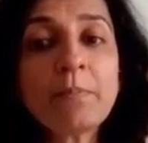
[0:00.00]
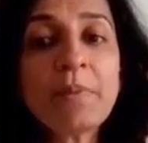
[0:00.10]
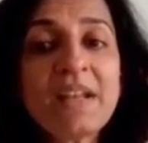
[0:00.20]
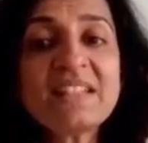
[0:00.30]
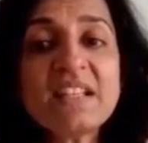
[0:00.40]

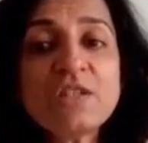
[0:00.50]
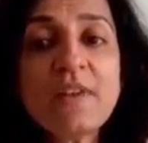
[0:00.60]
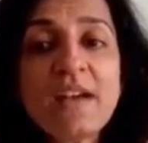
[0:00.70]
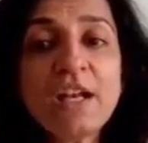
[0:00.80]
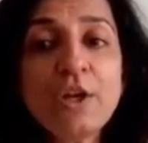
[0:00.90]
present
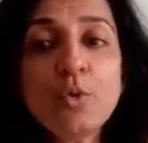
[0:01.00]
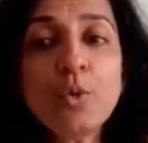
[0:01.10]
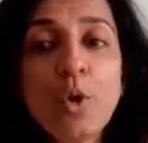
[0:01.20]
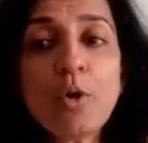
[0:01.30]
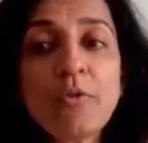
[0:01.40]
value
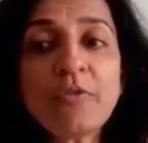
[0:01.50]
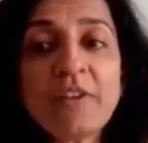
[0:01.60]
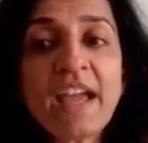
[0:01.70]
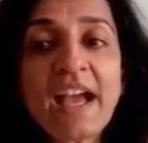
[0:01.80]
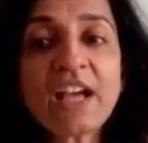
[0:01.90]
of
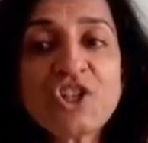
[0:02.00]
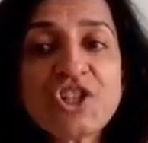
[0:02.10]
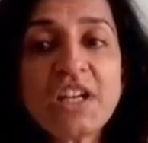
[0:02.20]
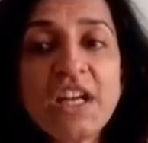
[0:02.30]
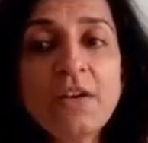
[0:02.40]

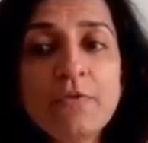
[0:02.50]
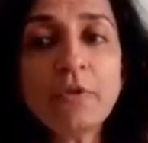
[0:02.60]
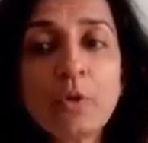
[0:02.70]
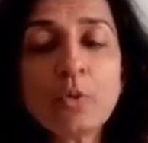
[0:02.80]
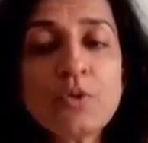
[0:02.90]
cash
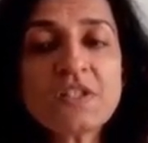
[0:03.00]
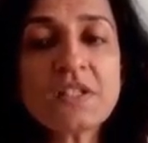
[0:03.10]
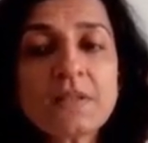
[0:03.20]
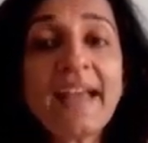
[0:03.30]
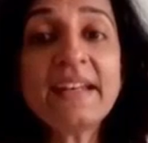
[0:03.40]
inflows
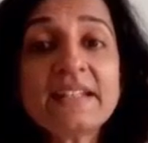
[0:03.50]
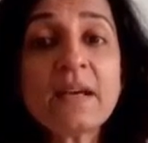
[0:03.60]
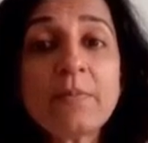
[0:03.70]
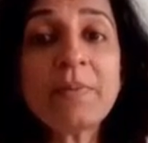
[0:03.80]
and